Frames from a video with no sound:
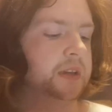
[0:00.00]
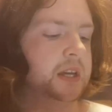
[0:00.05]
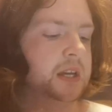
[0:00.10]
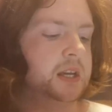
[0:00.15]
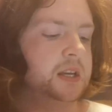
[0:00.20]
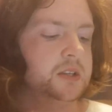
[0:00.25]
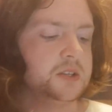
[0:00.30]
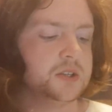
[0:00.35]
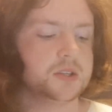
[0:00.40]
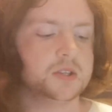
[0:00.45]
of
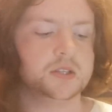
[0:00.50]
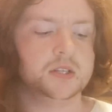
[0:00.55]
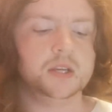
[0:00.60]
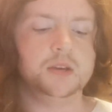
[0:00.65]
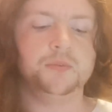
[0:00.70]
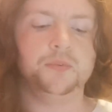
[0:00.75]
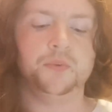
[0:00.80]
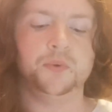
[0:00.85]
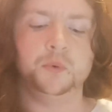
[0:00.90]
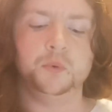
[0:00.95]
a
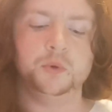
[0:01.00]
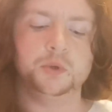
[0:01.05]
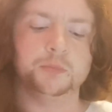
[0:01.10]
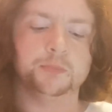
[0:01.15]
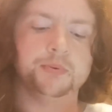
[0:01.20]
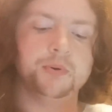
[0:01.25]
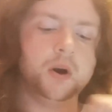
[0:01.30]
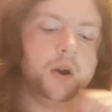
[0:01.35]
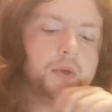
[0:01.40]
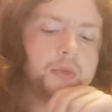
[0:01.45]

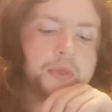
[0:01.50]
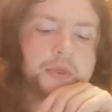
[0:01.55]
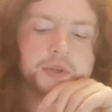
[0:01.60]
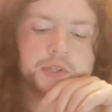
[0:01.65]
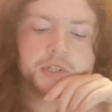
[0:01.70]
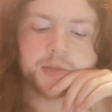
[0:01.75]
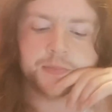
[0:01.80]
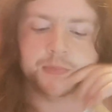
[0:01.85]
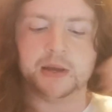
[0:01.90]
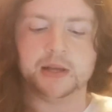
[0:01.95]
seafood
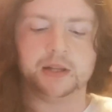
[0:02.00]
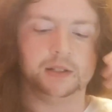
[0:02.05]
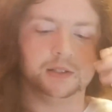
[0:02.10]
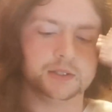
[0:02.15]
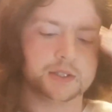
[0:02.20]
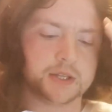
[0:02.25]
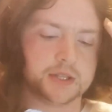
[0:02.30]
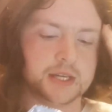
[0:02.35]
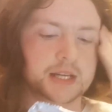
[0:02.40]
broth smell to